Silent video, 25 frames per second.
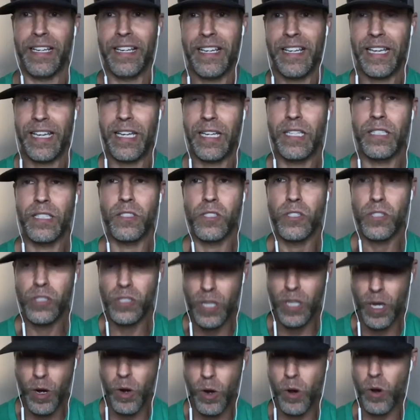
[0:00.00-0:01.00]
It is
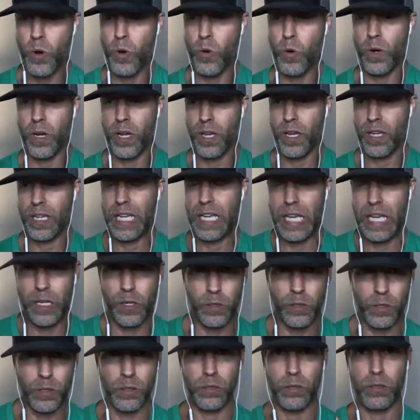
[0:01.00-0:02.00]
so
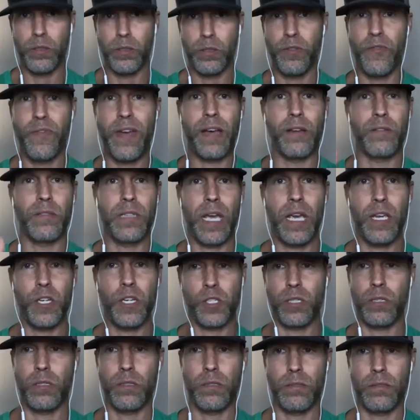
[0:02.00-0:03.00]
integral,
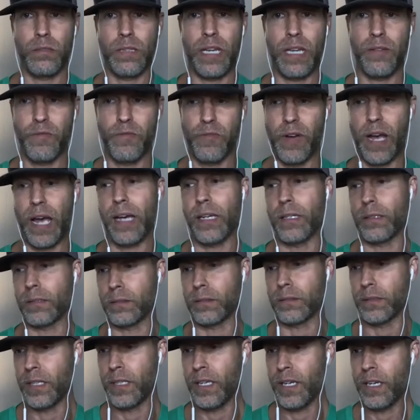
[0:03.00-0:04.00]
foundational, and
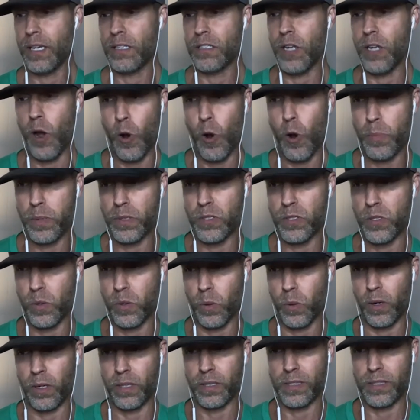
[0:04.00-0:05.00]
vital to open
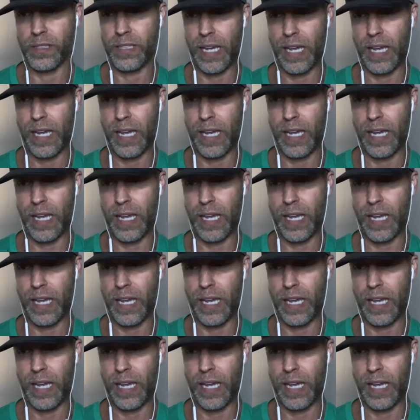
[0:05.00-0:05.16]
source.